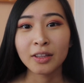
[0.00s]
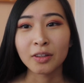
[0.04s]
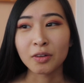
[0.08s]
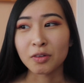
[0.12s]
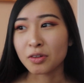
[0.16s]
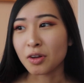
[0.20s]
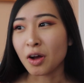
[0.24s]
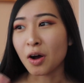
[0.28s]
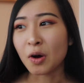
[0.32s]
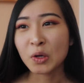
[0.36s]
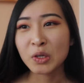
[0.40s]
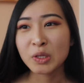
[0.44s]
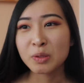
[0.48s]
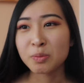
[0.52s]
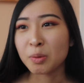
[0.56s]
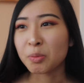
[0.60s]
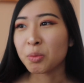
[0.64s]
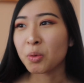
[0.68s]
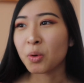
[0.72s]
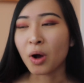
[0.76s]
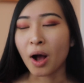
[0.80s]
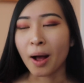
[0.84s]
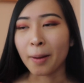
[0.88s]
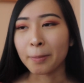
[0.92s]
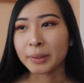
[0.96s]
there's always
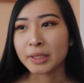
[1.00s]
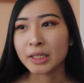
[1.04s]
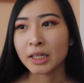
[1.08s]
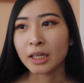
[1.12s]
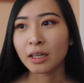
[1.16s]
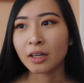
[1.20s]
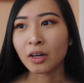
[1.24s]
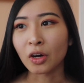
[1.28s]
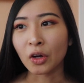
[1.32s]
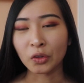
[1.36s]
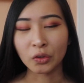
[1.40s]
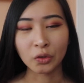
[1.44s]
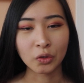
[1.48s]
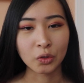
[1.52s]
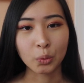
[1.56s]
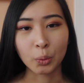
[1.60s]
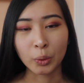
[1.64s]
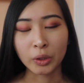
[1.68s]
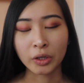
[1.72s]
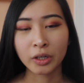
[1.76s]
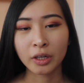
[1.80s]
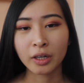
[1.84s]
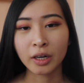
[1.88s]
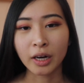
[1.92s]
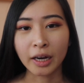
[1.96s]
people commenting on their
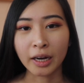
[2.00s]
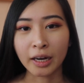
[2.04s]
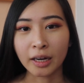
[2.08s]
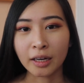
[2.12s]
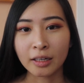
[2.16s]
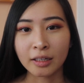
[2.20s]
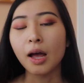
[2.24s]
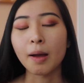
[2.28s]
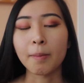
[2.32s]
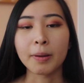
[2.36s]
Twitter and